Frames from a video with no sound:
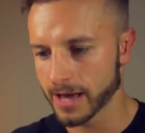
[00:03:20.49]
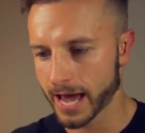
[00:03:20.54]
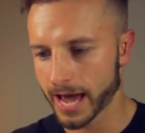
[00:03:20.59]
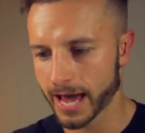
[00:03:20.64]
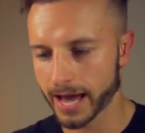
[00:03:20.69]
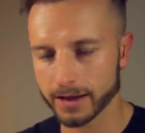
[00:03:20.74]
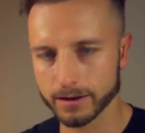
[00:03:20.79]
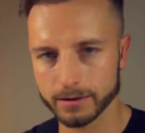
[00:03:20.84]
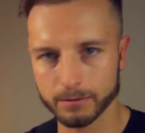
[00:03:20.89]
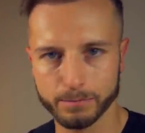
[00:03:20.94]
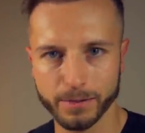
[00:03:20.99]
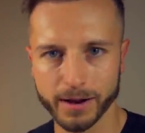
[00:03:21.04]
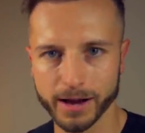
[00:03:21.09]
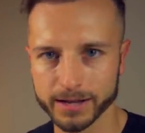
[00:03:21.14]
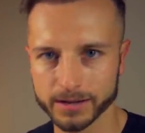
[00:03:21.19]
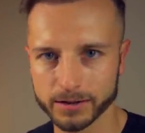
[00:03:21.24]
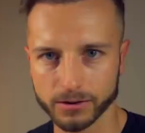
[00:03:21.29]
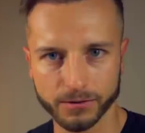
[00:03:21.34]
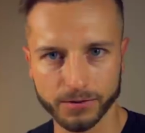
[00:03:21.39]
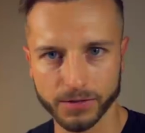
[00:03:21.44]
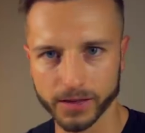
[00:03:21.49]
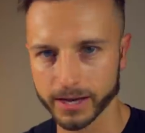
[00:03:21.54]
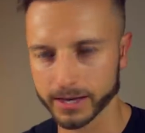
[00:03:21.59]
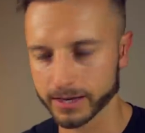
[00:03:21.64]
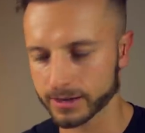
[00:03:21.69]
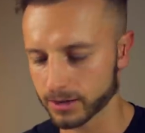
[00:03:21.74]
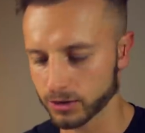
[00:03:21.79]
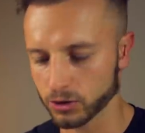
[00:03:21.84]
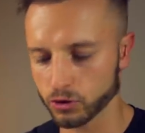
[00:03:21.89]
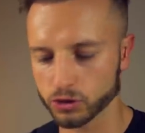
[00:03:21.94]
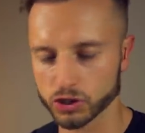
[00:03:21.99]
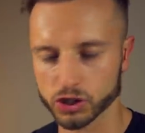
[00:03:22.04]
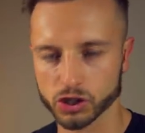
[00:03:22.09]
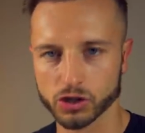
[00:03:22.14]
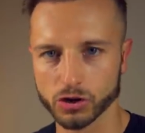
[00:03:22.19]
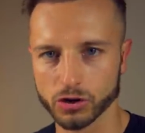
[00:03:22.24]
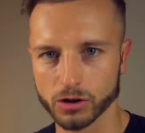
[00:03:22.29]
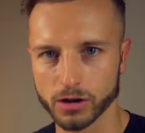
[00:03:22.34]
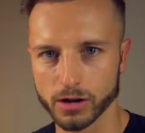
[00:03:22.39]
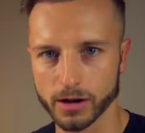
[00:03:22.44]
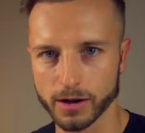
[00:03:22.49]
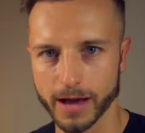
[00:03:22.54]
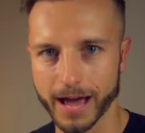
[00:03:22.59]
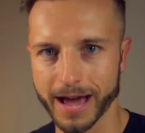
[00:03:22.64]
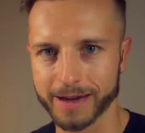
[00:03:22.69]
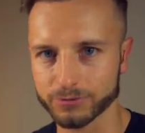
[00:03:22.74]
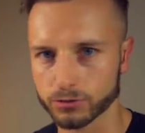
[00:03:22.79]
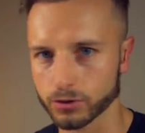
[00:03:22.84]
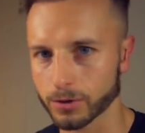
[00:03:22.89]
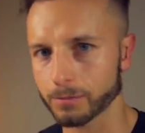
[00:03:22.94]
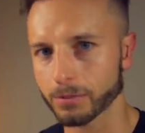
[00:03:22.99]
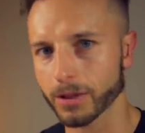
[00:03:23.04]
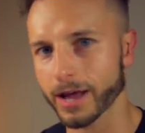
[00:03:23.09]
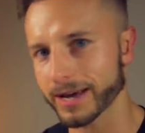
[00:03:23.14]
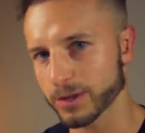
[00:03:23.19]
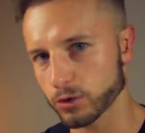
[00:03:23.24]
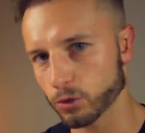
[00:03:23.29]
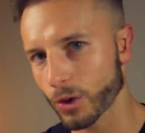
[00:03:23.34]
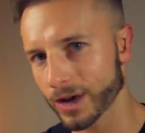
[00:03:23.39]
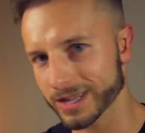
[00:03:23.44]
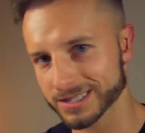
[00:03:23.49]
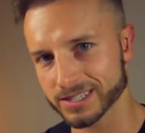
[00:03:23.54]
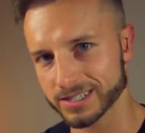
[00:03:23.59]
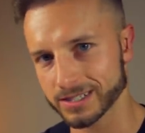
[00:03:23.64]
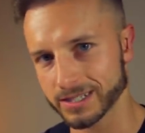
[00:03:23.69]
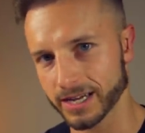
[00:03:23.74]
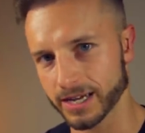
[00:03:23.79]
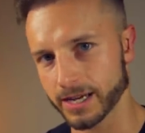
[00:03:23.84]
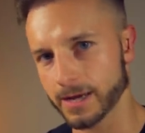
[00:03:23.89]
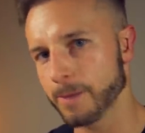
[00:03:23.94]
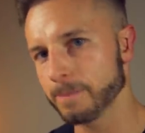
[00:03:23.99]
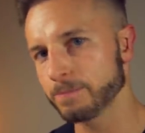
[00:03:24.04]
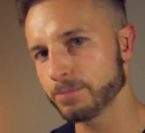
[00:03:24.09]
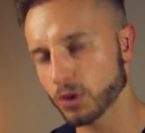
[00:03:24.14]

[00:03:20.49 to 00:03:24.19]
and better thing, you're just gonna have to apply it once a day,